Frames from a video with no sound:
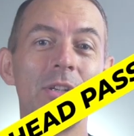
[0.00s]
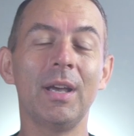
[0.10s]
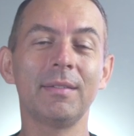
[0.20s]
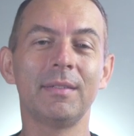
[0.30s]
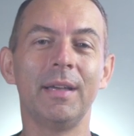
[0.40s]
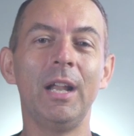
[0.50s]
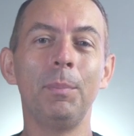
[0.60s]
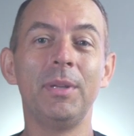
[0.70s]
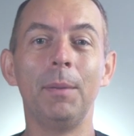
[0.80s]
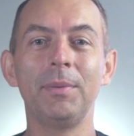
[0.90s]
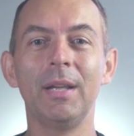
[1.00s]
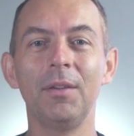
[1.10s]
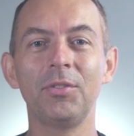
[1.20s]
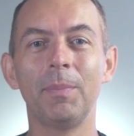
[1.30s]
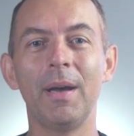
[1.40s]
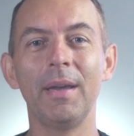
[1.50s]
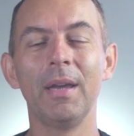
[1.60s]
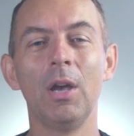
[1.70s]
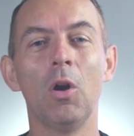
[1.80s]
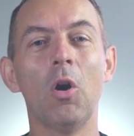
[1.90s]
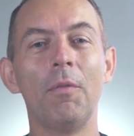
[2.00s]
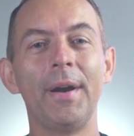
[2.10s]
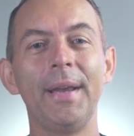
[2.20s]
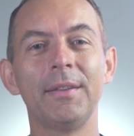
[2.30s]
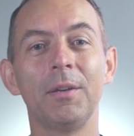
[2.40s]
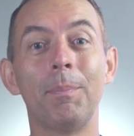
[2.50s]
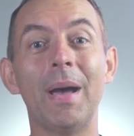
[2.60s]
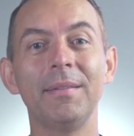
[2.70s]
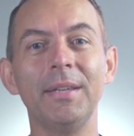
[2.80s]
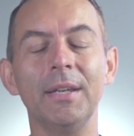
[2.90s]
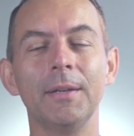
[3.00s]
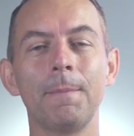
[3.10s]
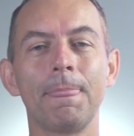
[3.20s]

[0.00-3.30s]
just help themselves by overhead passing.